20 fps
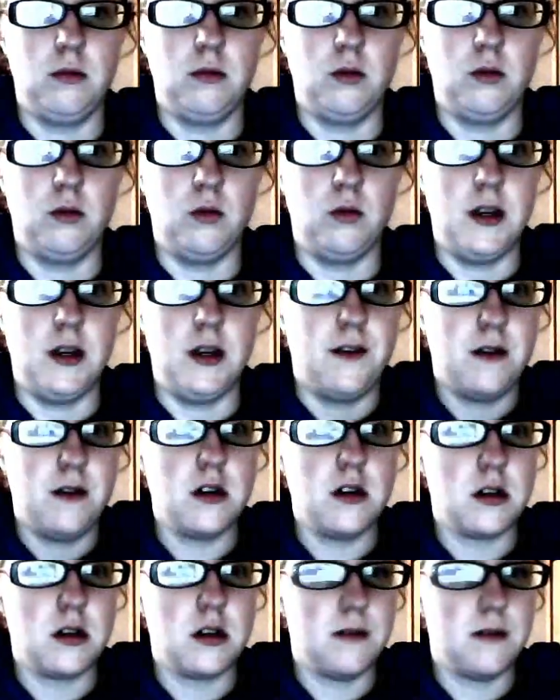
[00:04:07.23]
read it first
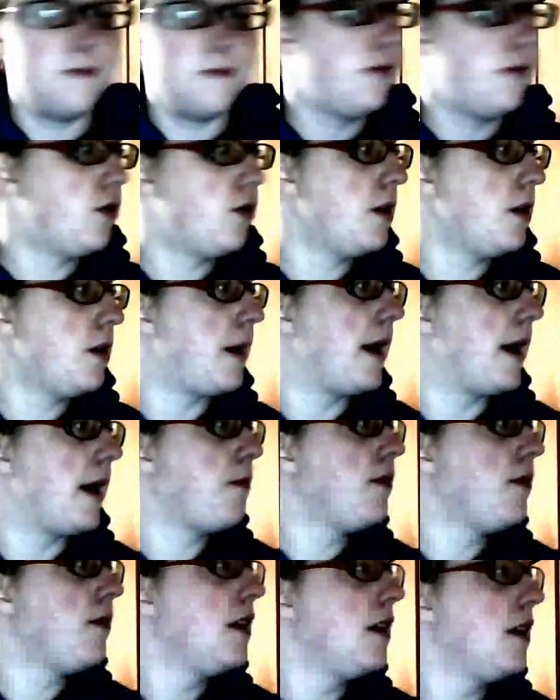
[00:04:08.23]
before you buy.
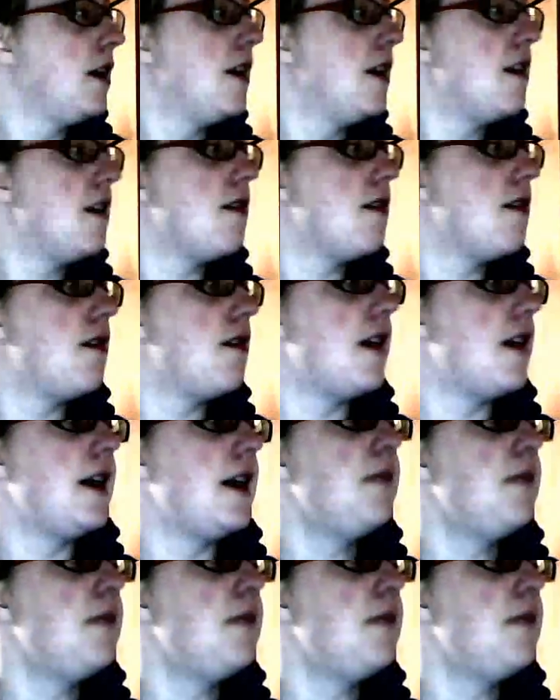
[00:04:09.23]
Then